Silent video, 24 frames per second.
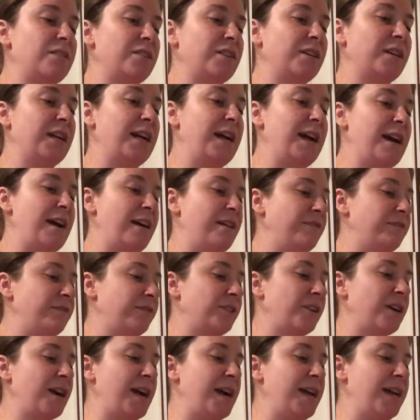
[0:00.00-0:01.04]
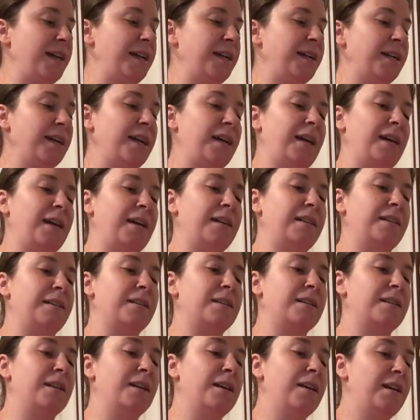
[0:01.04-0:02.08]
You're going to have crying, and,